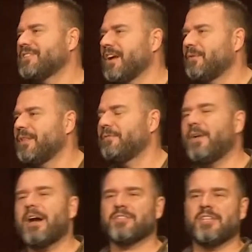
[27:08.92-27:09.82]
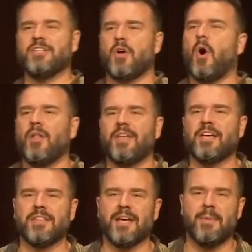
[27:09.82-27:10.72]
stuff. And the Pharisees, all they
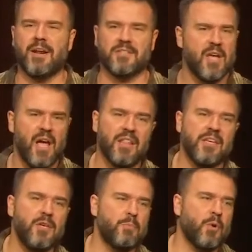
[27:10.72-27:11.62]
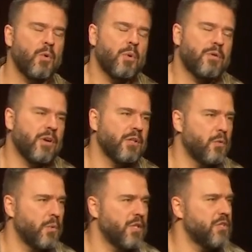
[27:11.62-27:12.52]
can think about is, I think you broke one of our
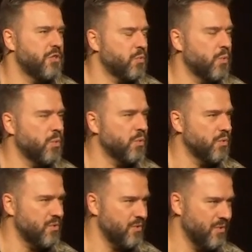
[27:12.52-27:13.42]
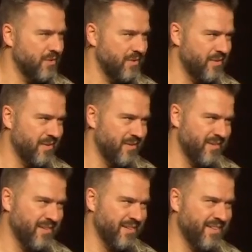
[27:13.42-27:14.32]
little religious rules.
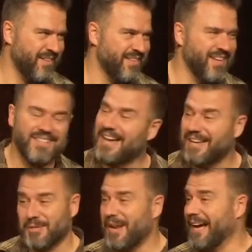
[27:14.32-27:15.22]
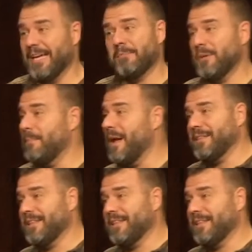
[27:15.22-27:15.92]
These guys are not keeping the main